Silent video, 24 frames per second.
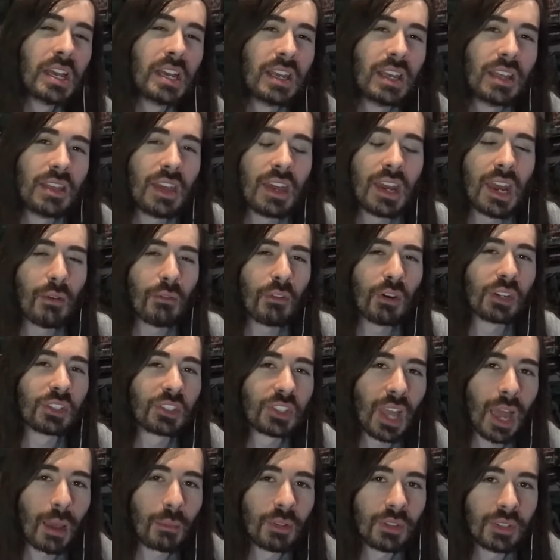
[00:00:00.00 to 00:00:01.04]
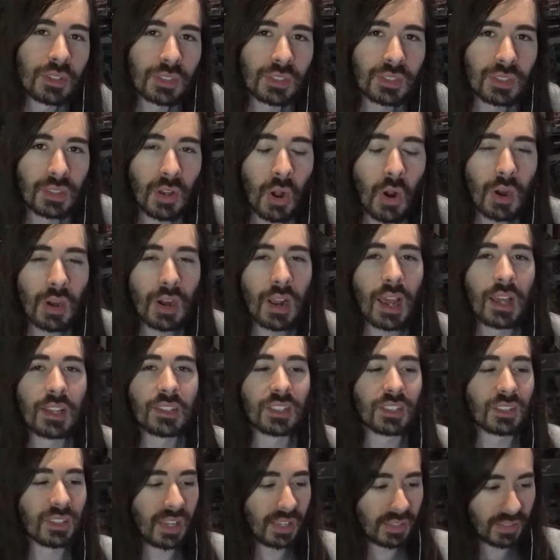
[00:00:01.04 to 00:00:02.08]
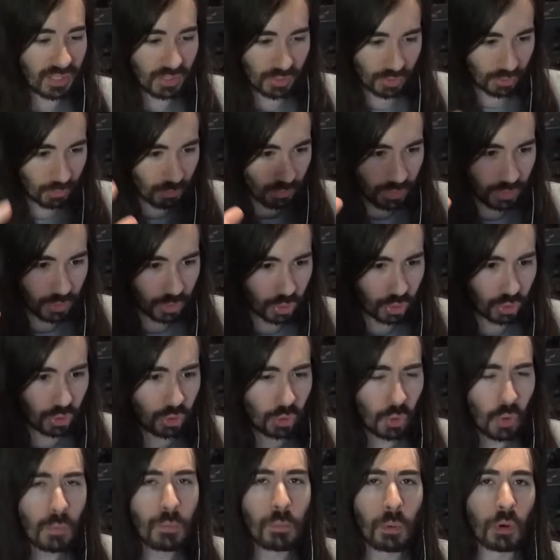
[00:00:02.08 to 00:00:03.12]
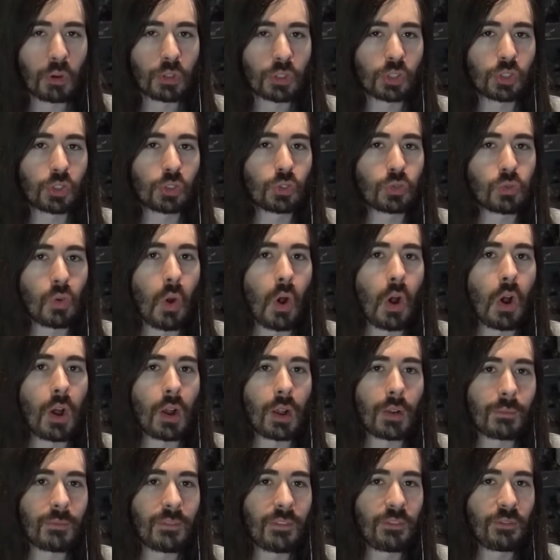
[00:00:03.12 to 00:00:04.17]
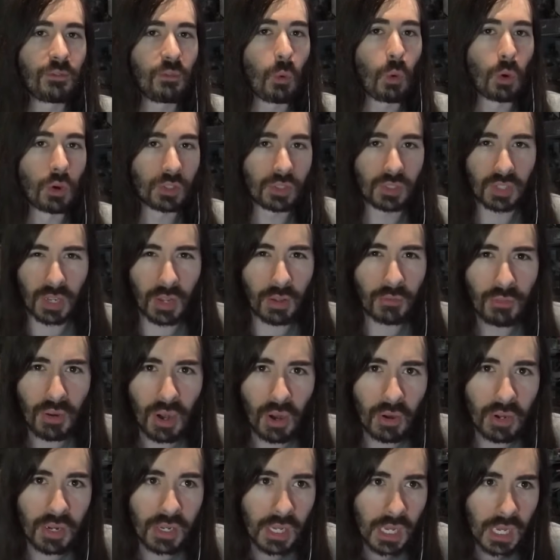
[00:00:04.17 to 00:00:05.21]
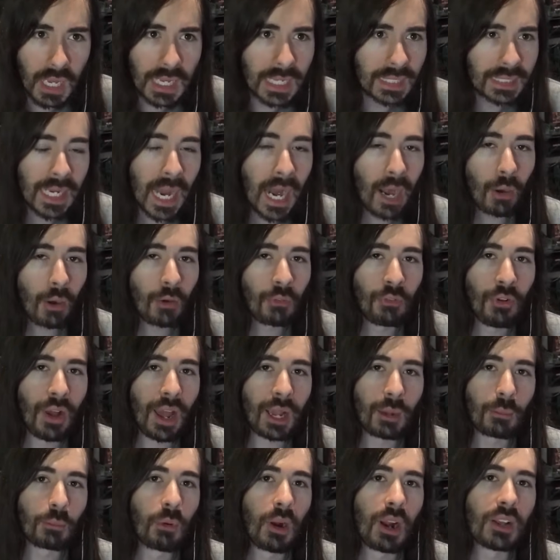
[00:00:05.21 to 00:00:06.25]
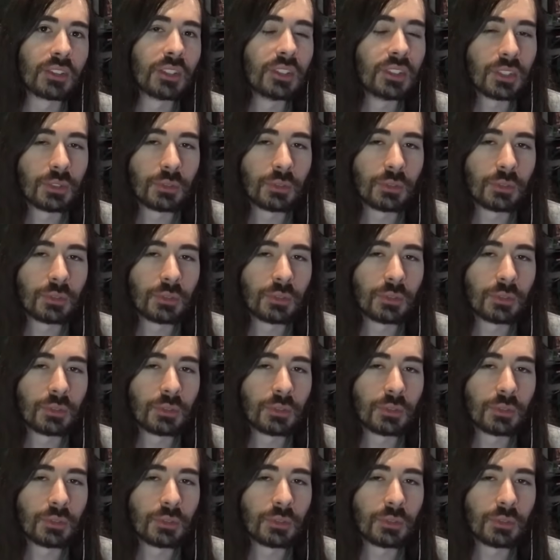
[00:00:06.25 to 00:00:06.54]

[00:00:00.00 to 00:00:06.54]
they never established Hard Eyes as, like, this super strong force, like a very terrifying presence.